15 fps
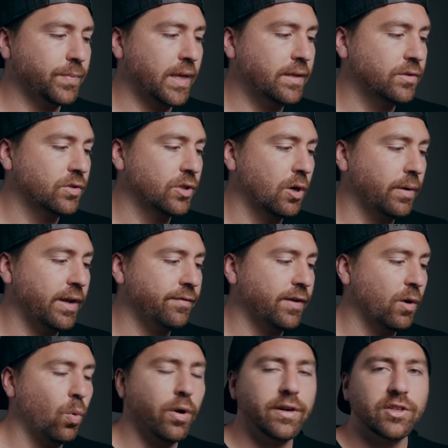And so if I
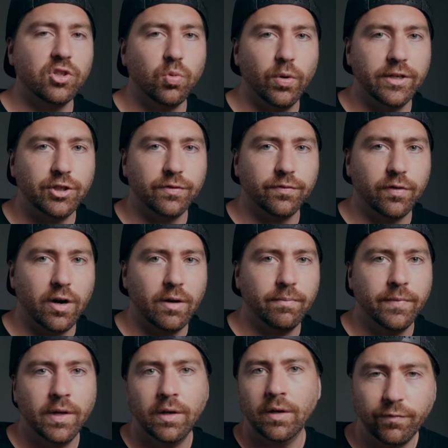wanna switch
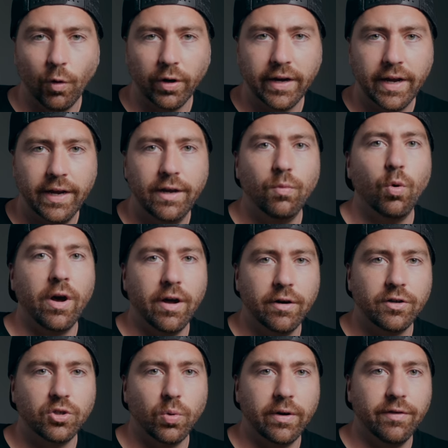from 4K
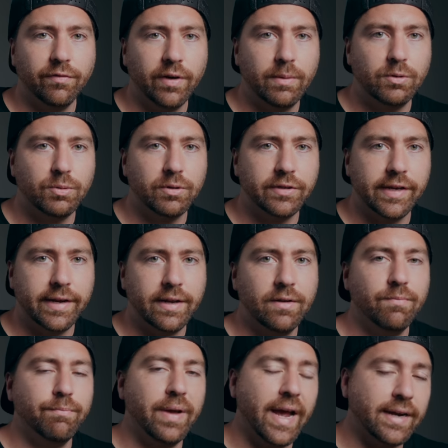120 frames per
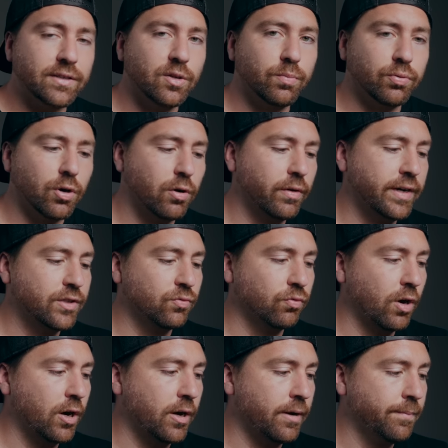second back to ProRes
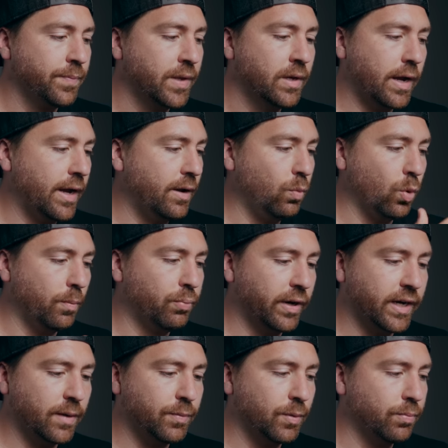RAW, I will
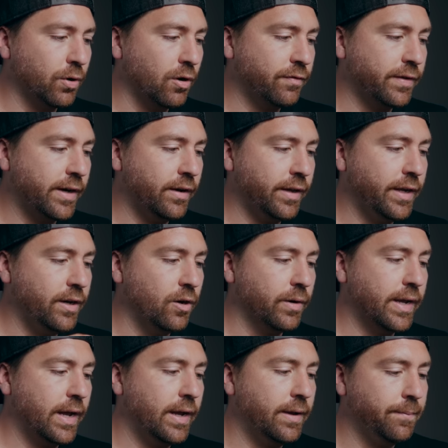bring up the profile, hit
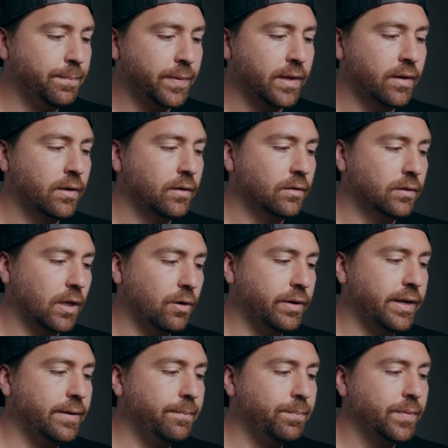okay, load
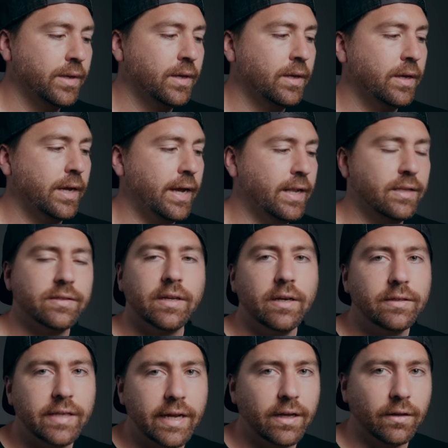it, and it's
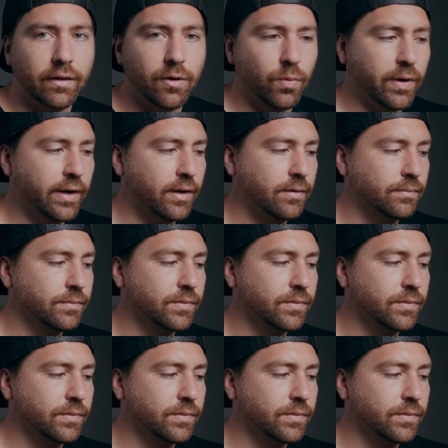gonna take a little while.